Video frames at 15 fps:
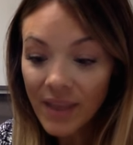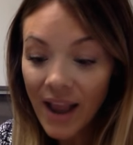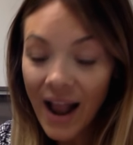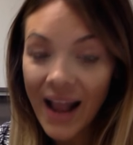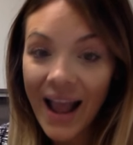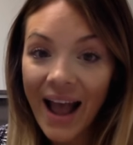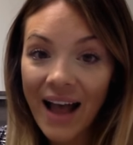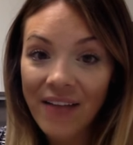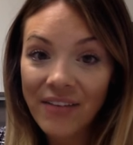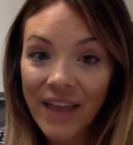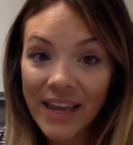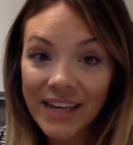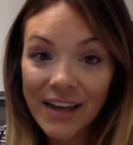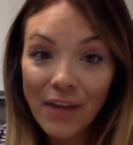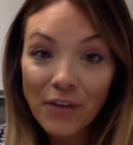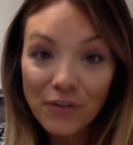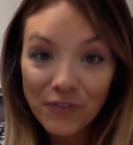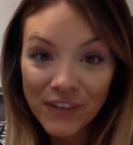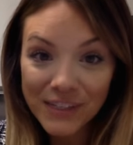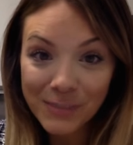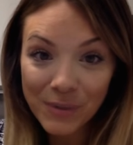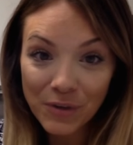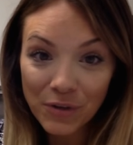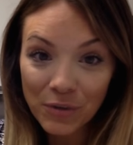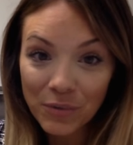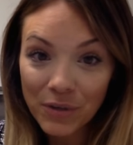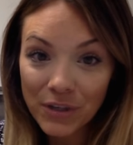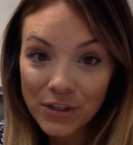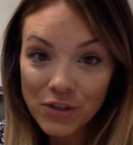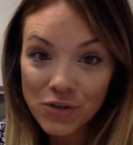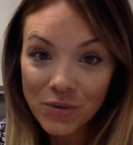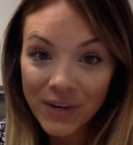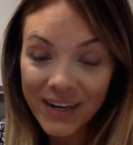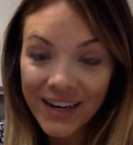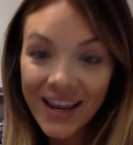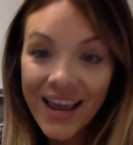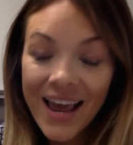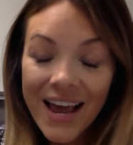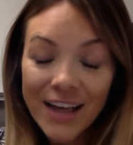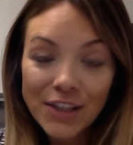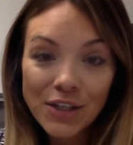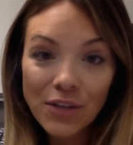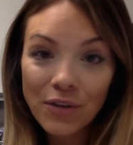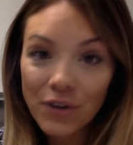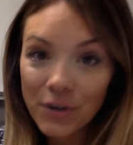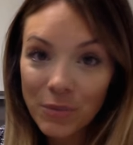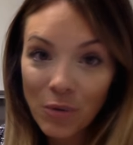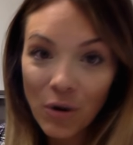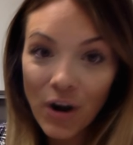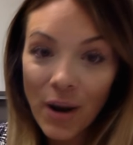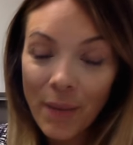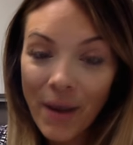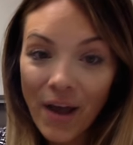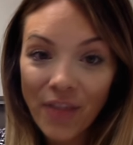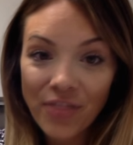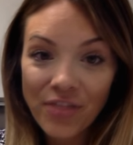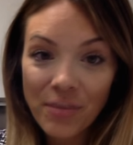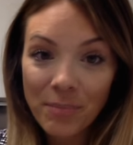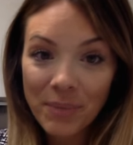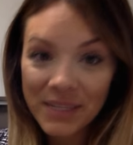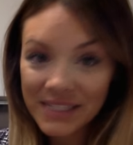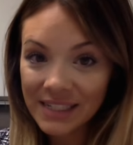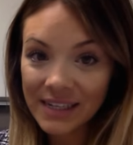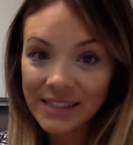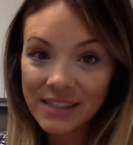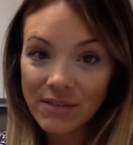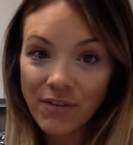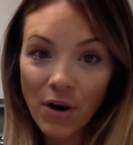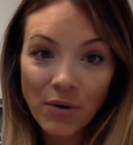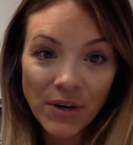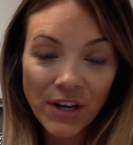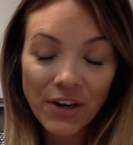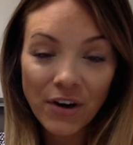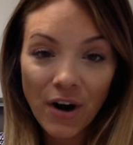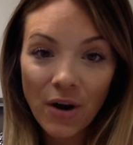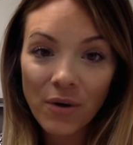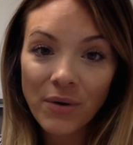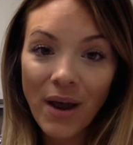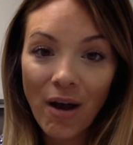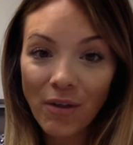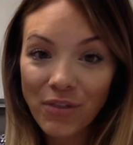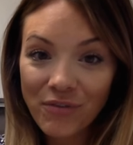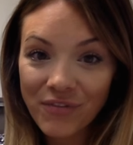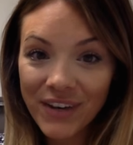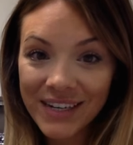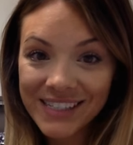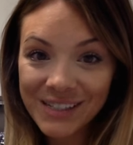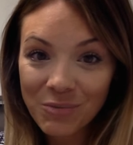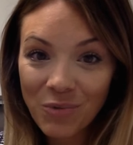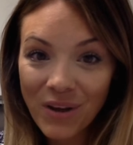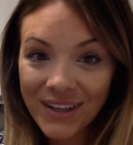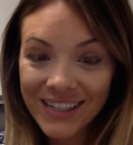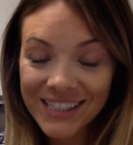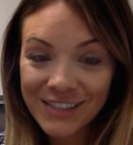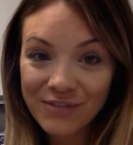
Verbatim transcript: I have another Facebook group you can join to learn more about the business of owning your own health and fitness and wellness